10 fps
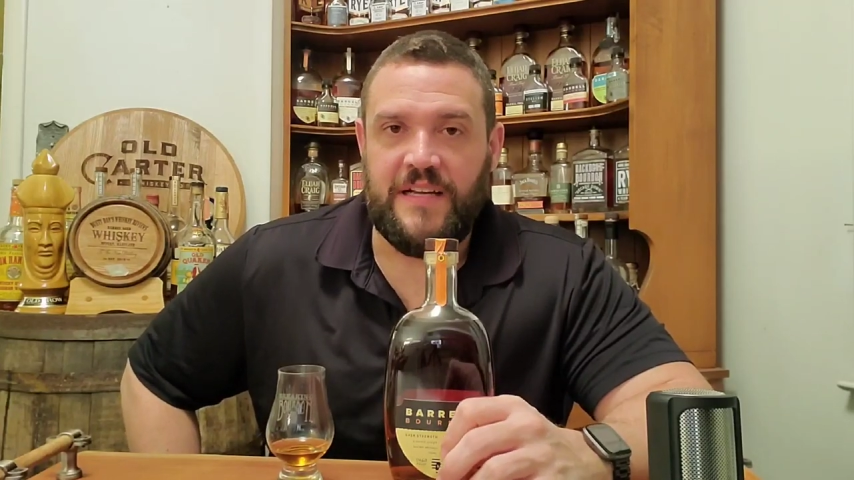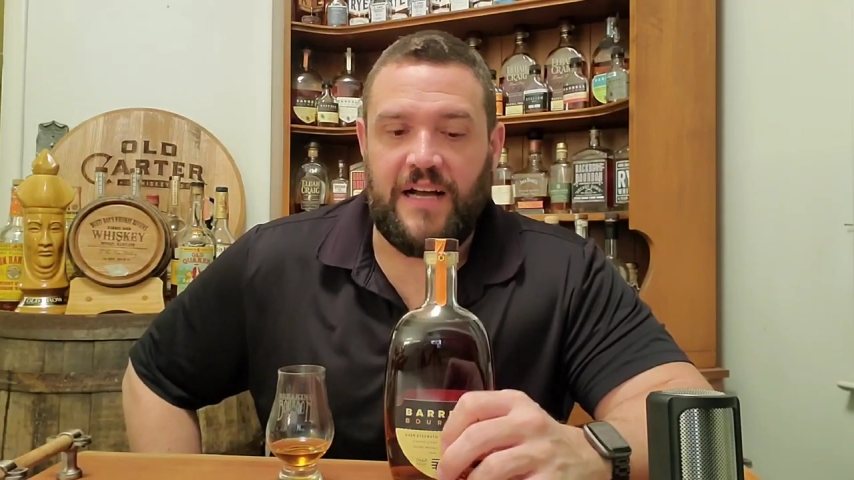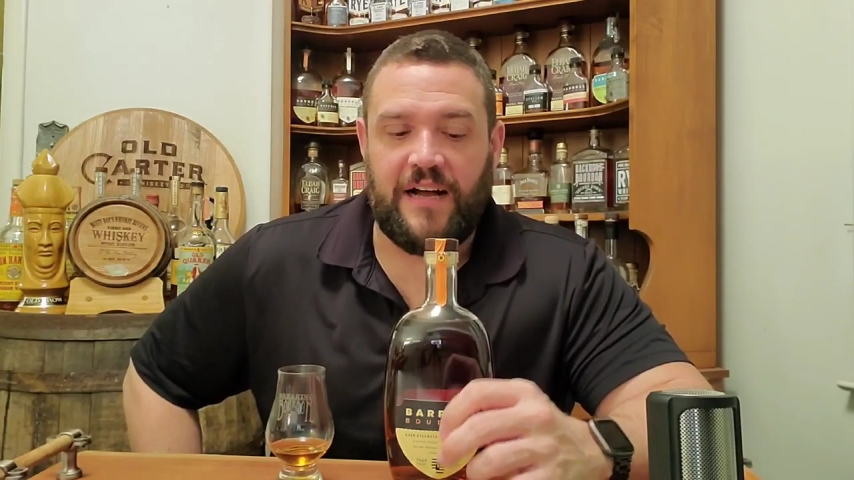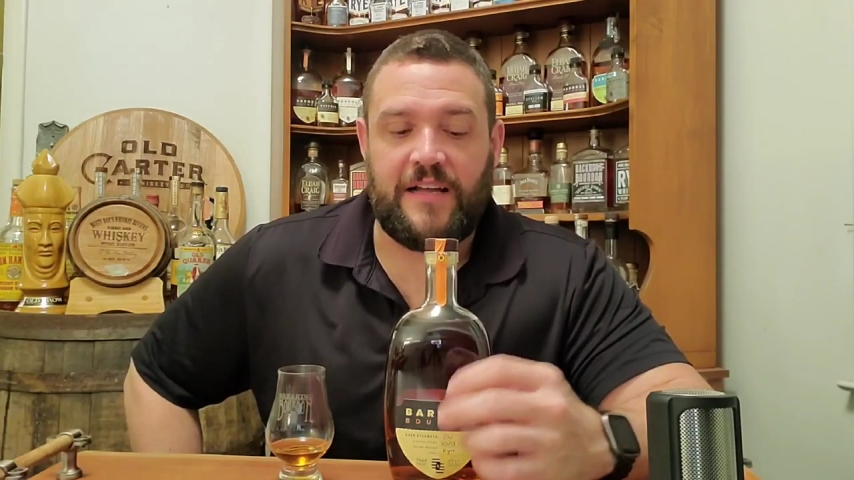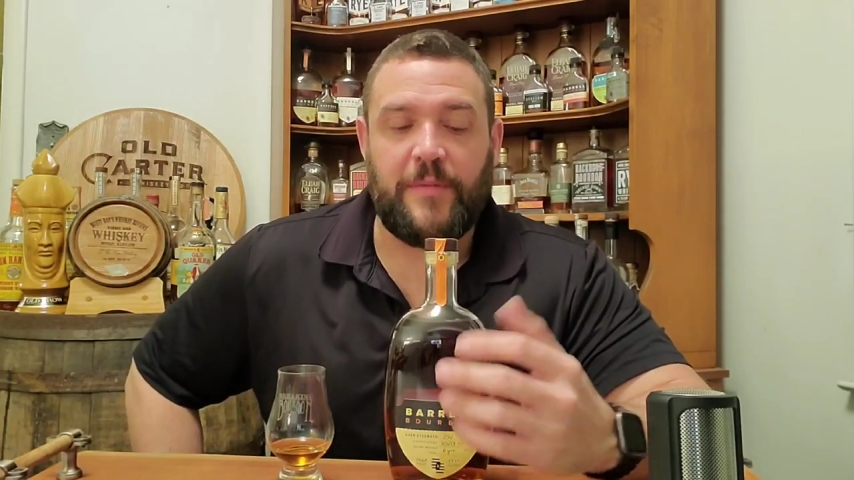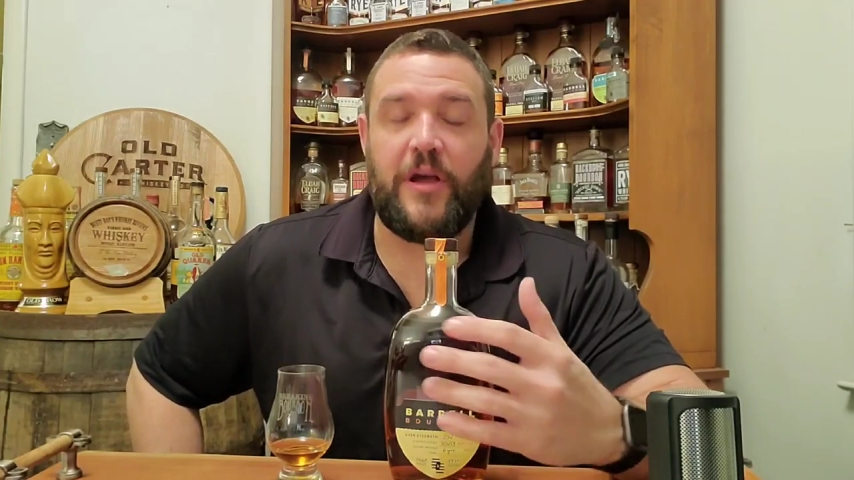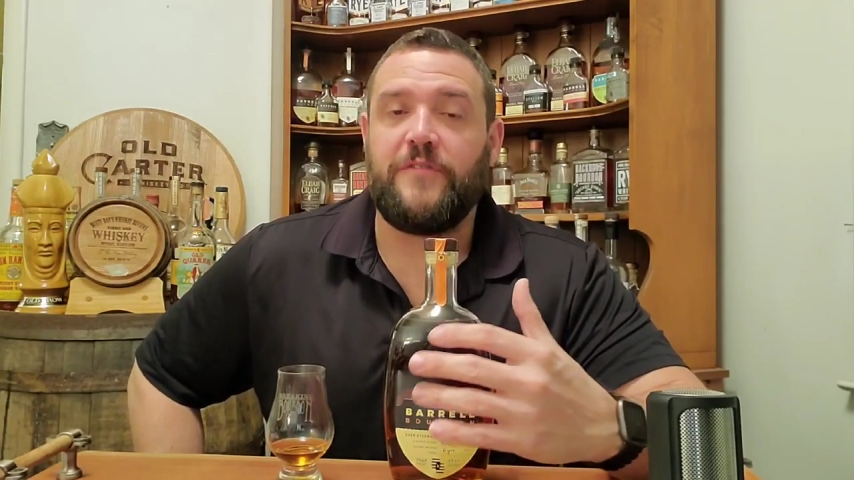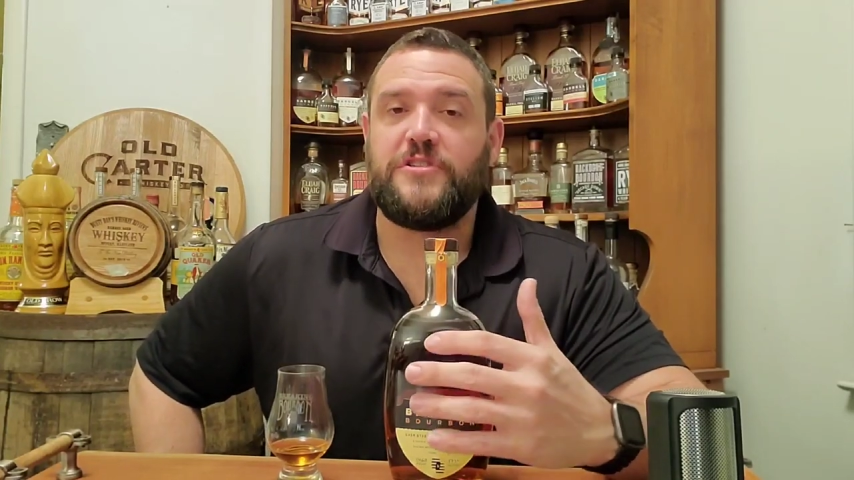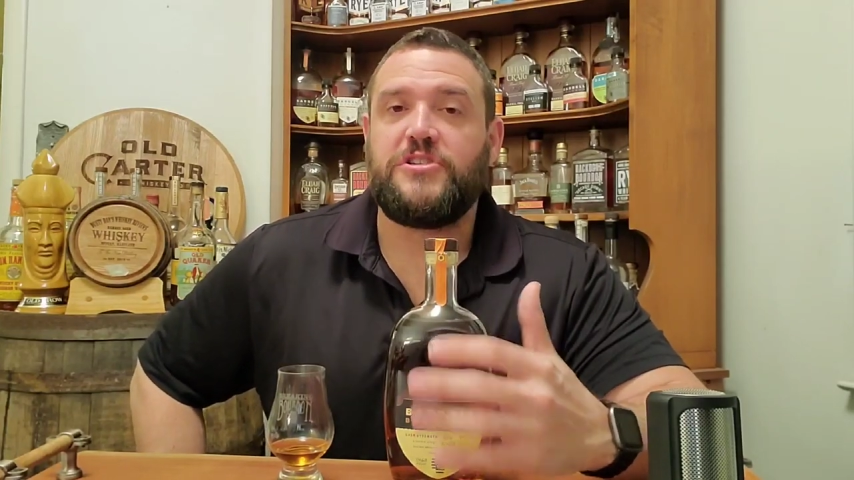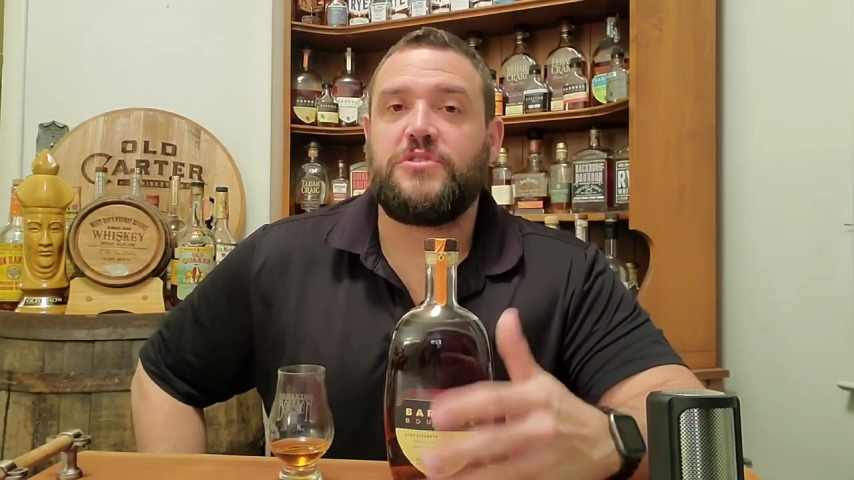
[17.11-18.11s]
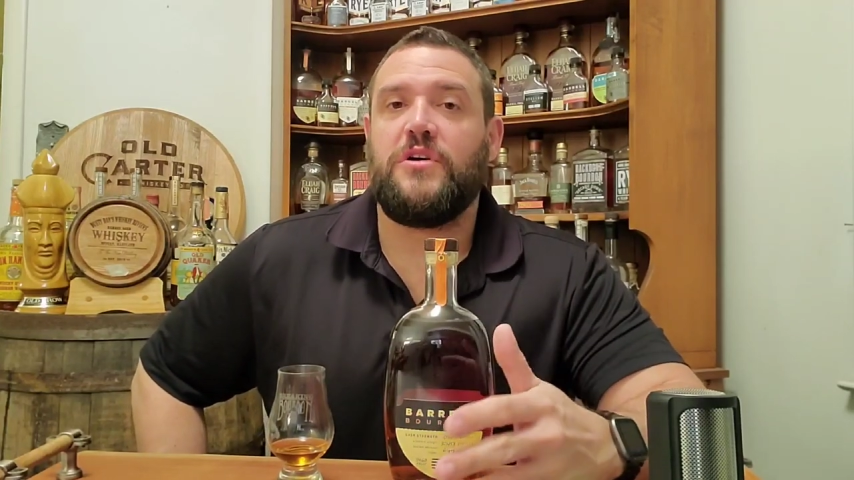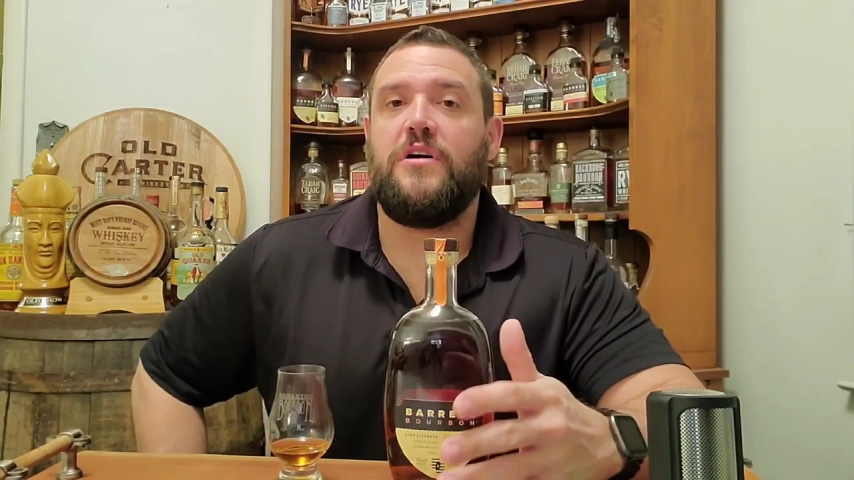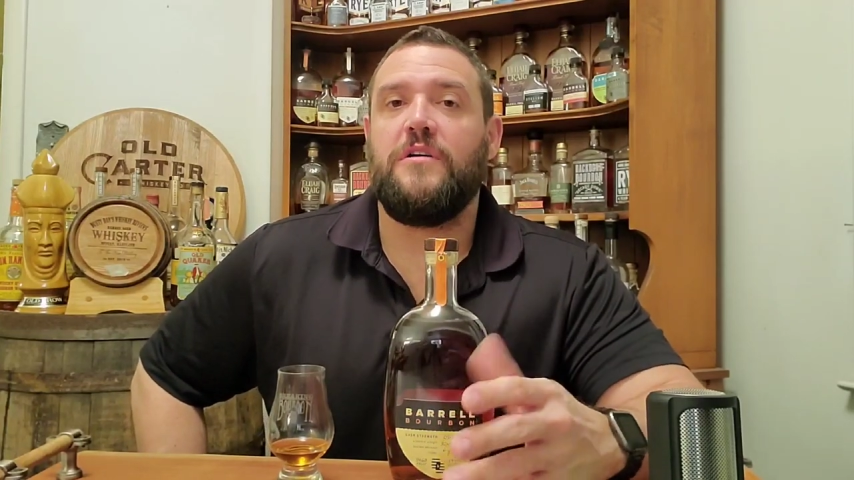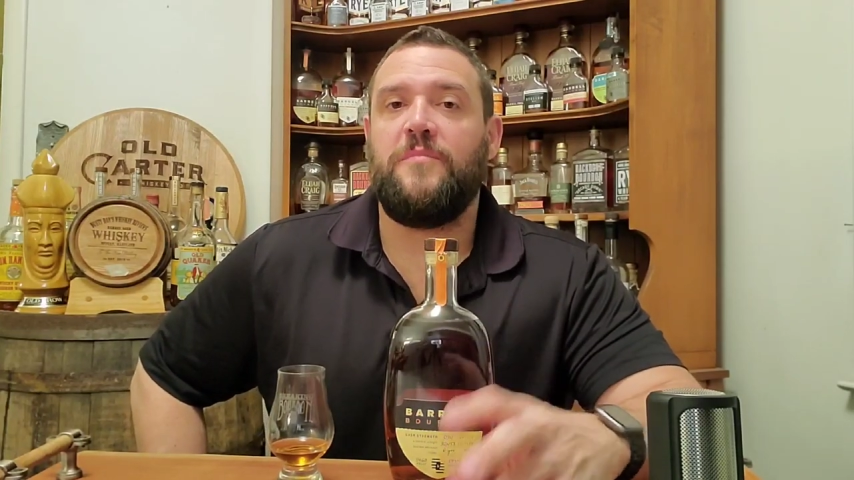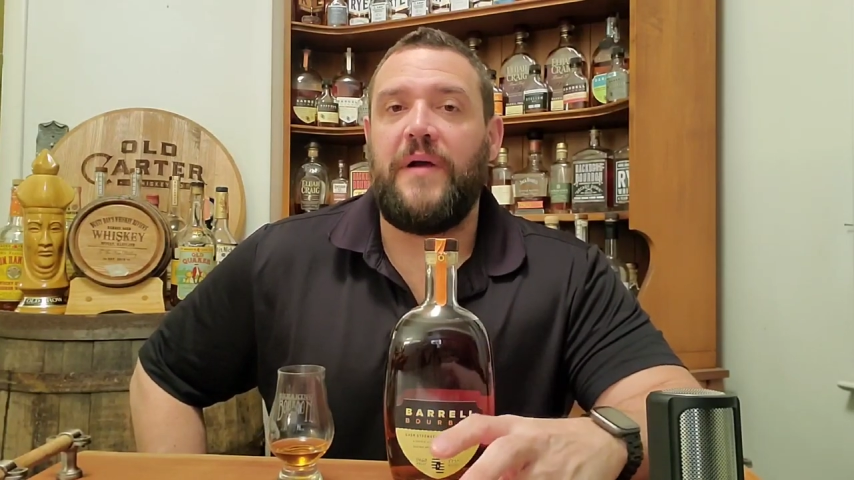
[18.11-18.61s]
Uh, coming off a
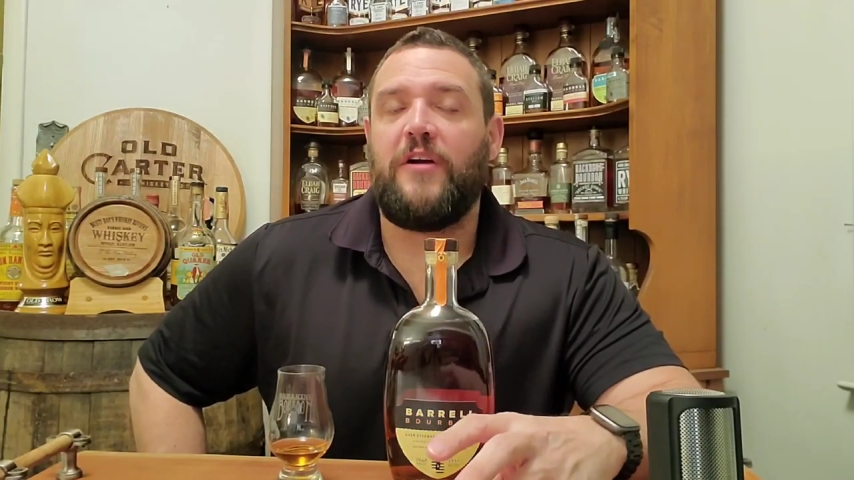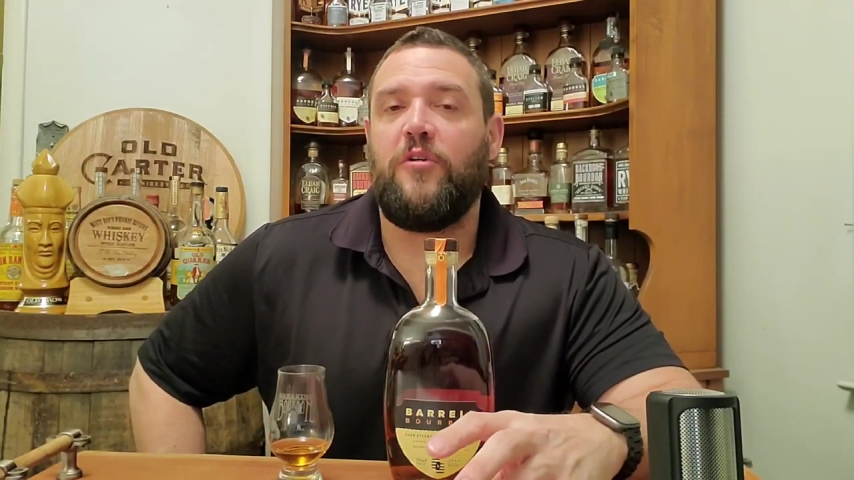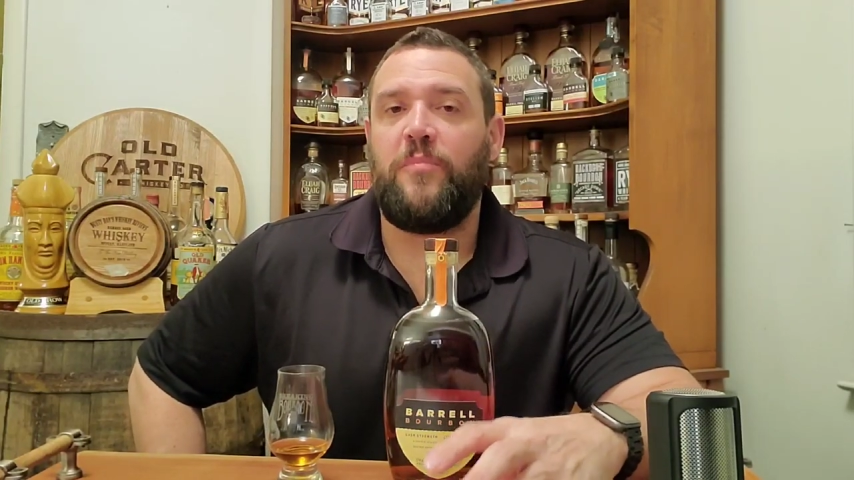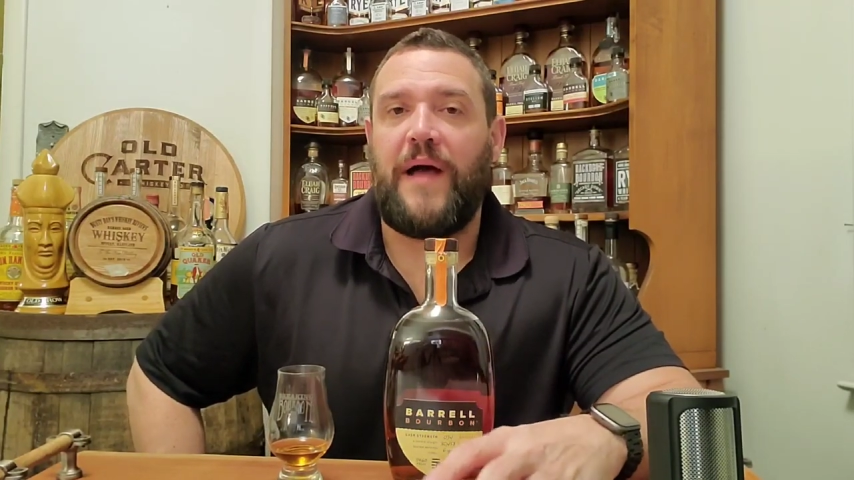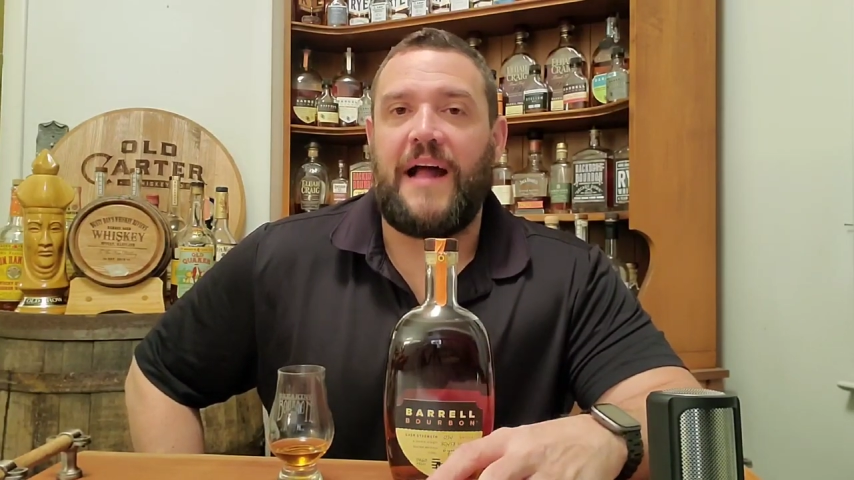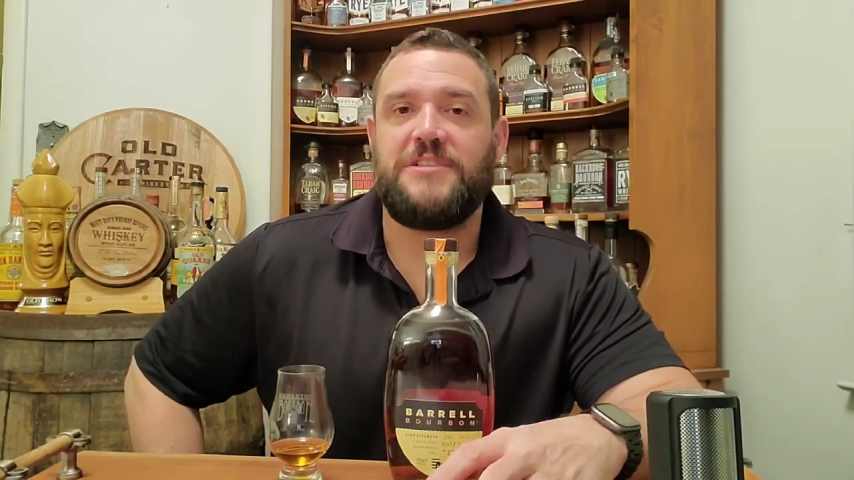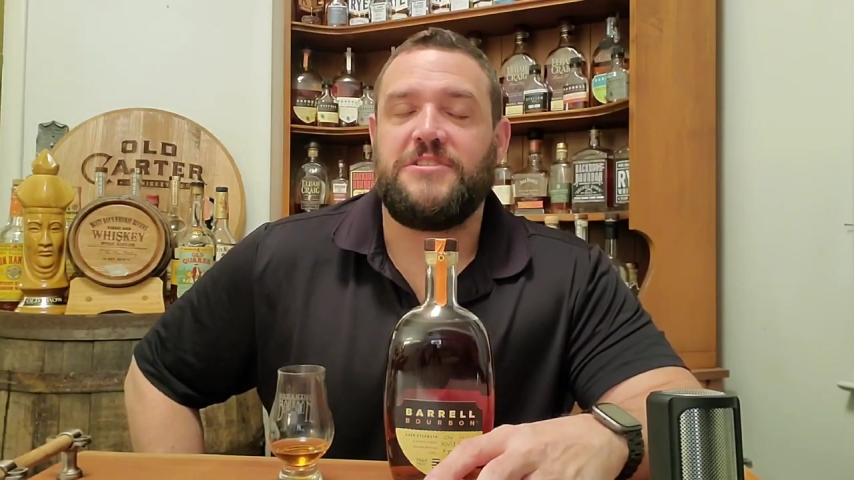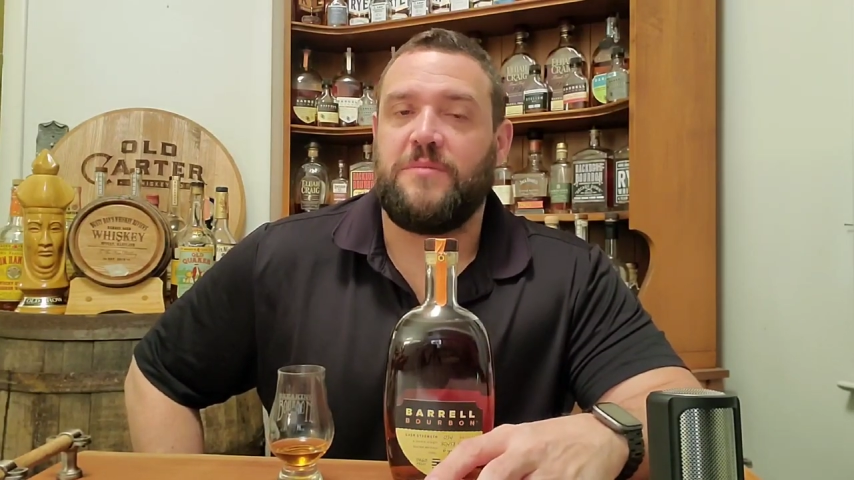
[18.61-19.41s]
strong Barrell Batch